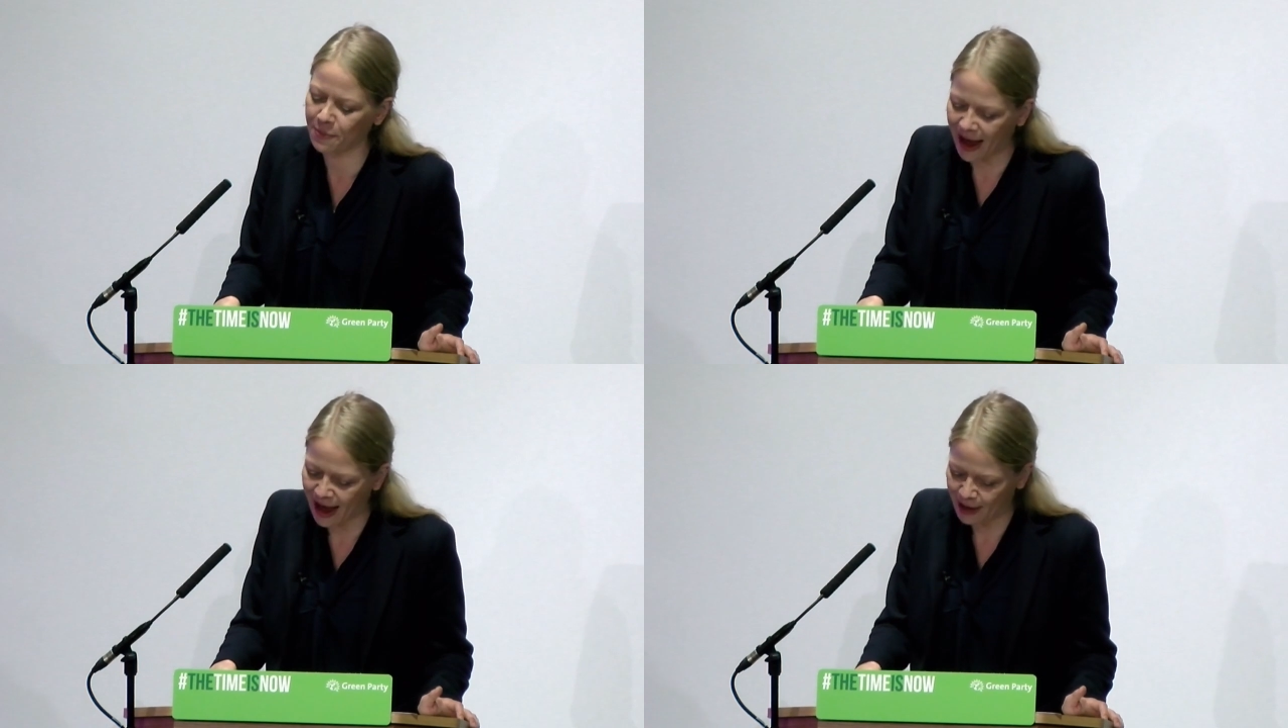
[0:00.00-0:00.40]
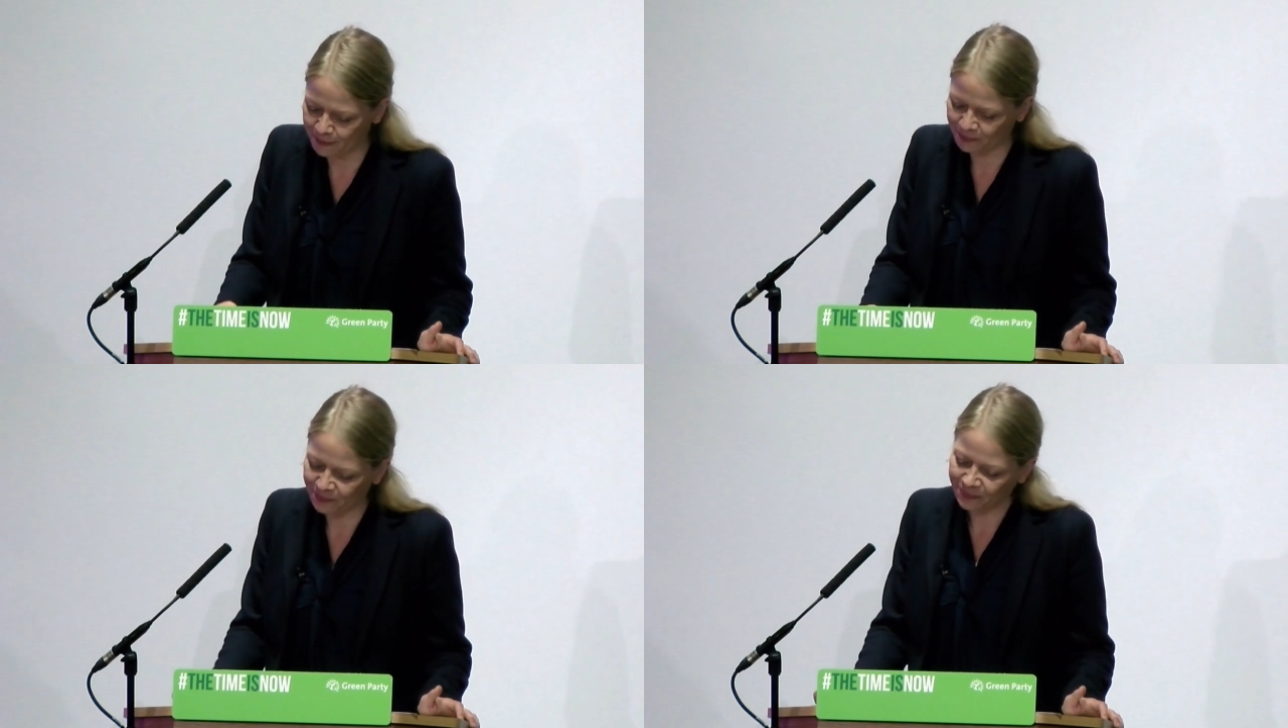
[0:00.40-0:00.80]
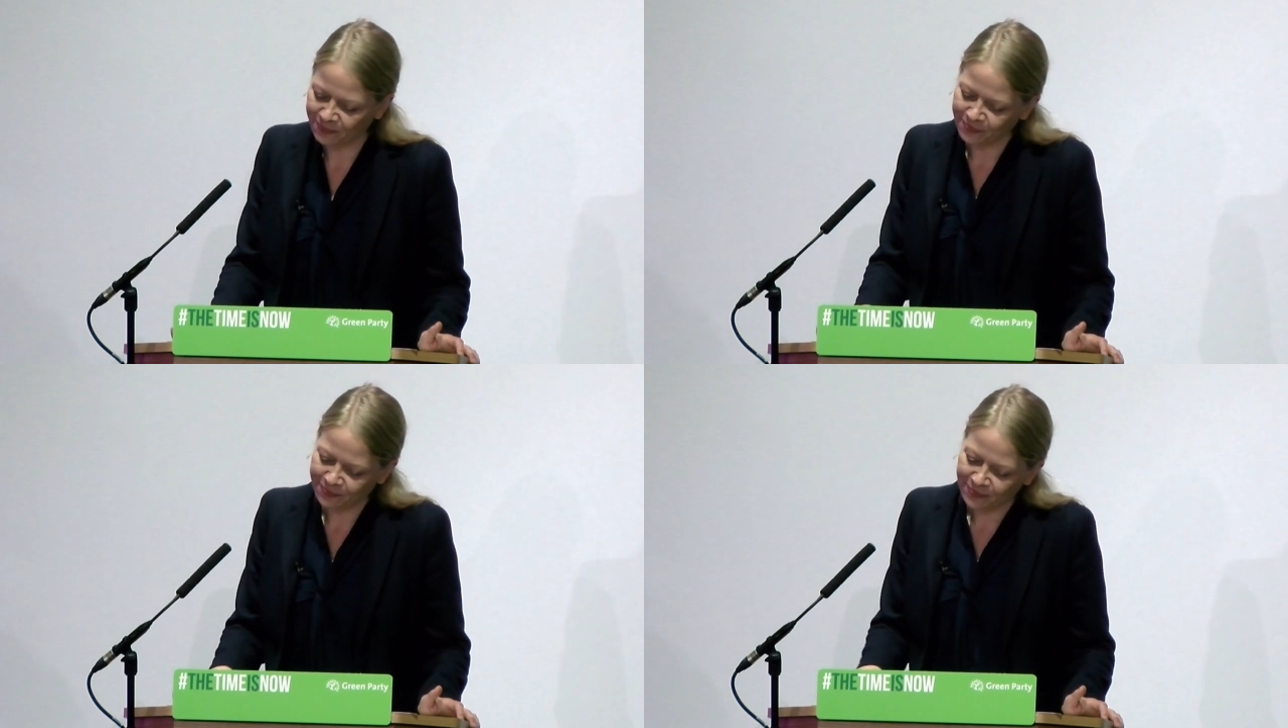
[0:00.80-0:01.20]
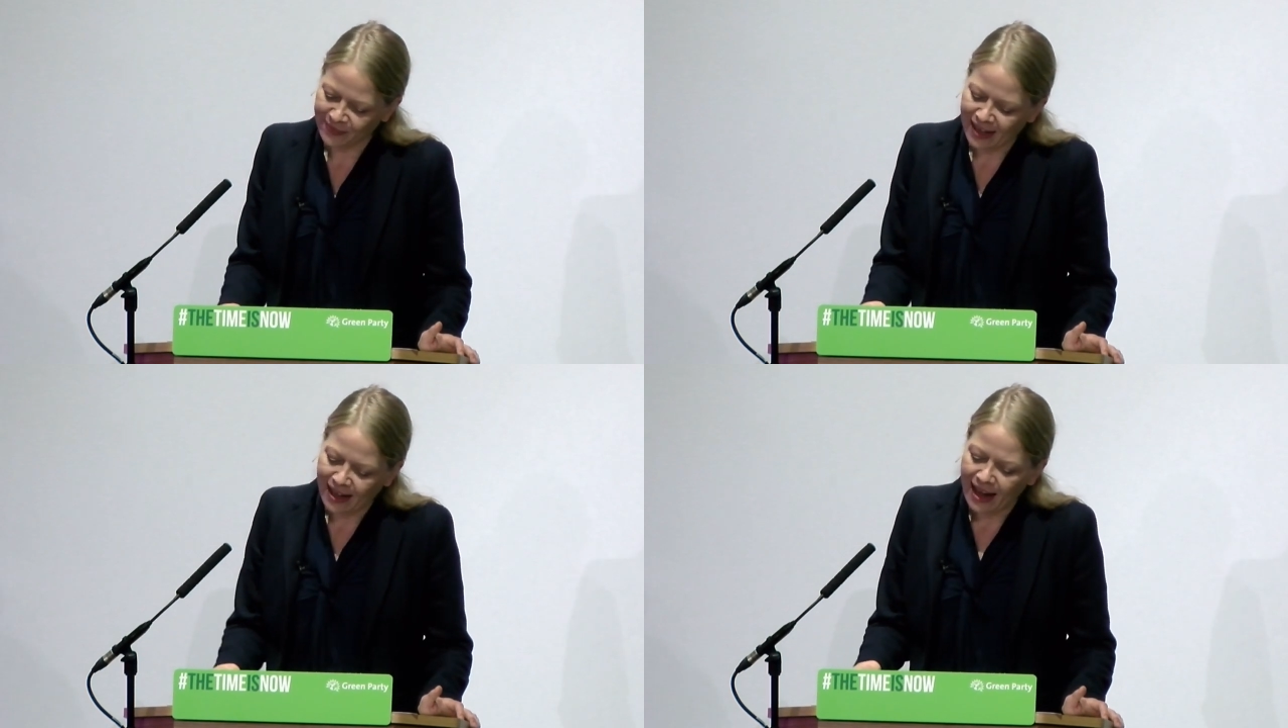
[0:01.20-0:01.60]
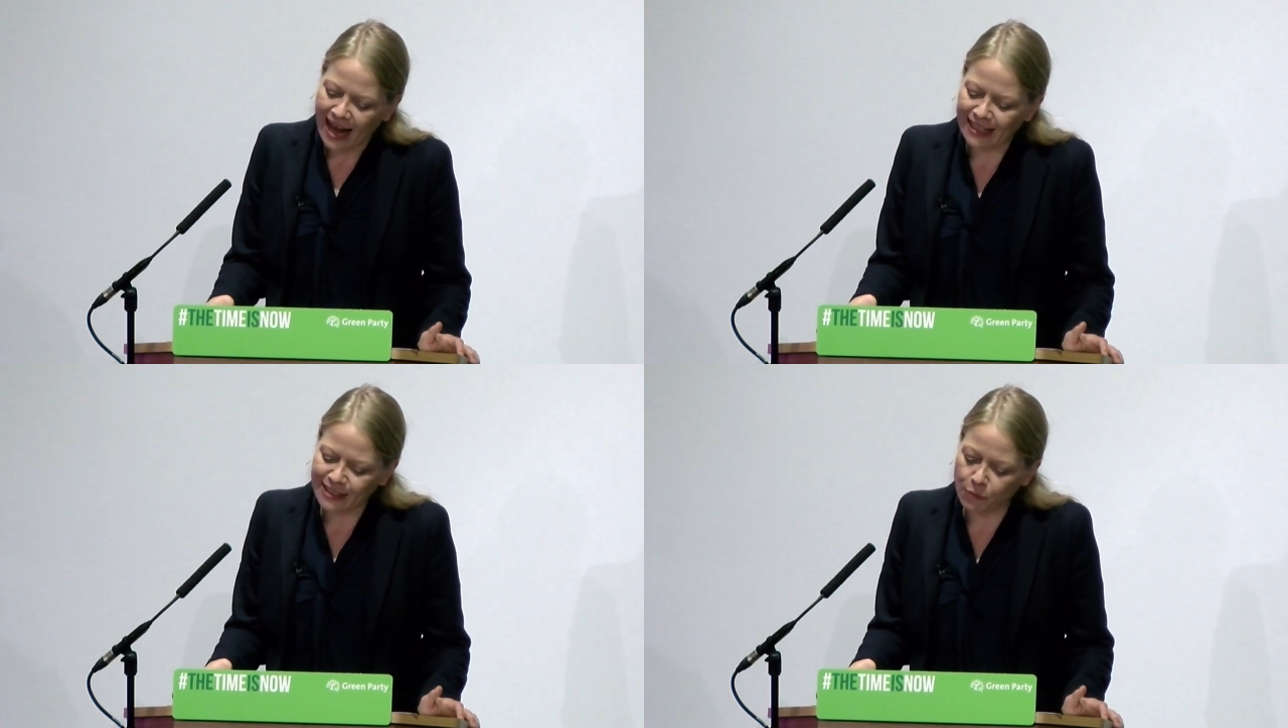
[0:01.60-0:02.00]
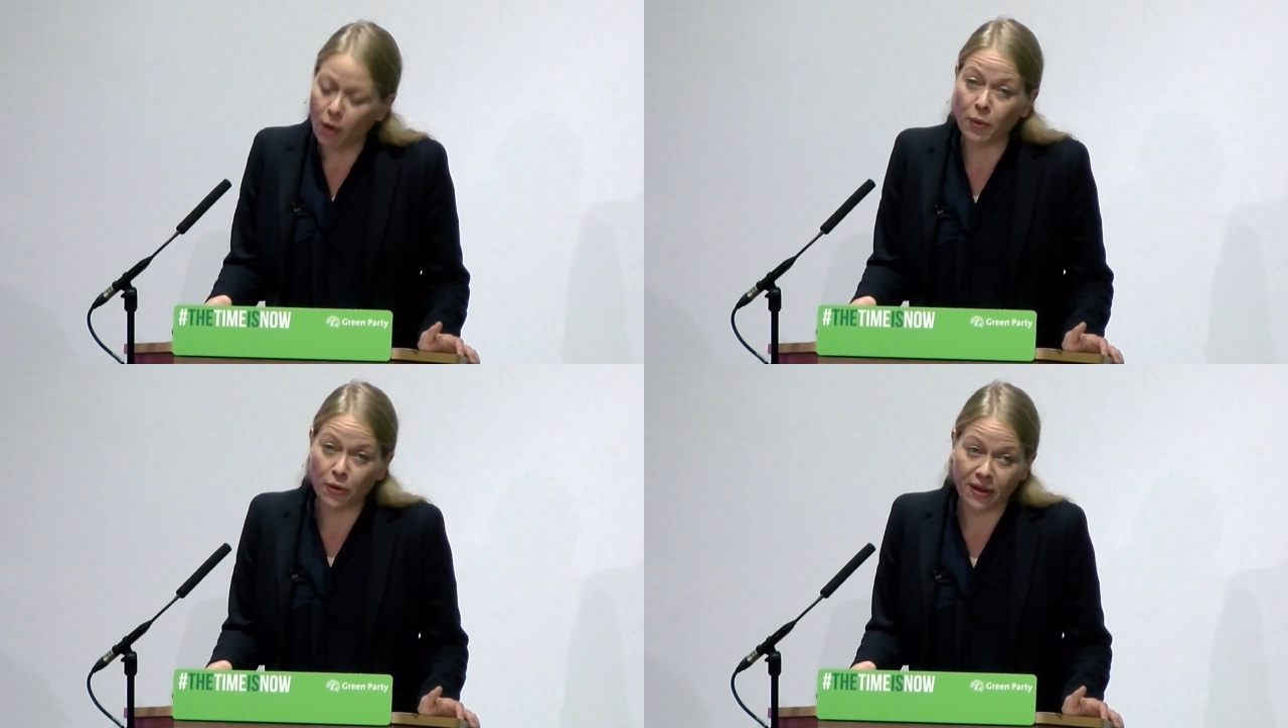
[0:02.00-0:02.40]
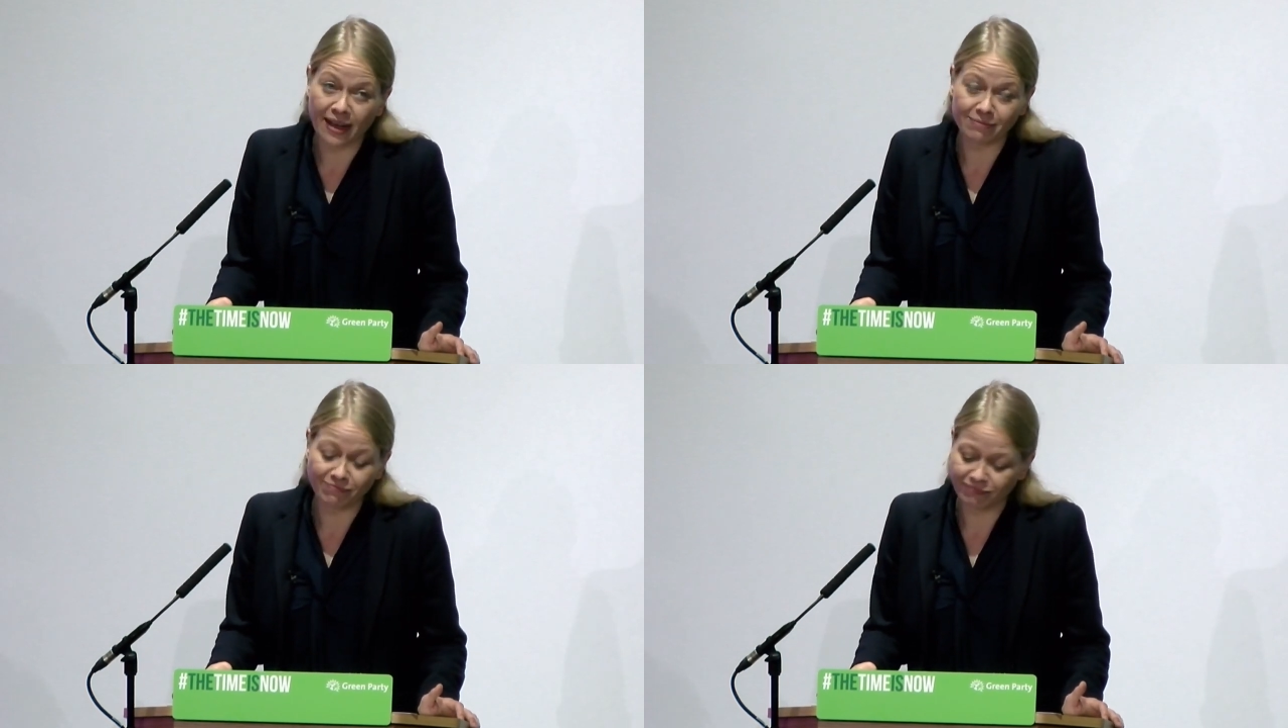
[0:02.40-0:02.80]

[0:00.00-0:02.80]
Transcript: Mayor. And one more thing.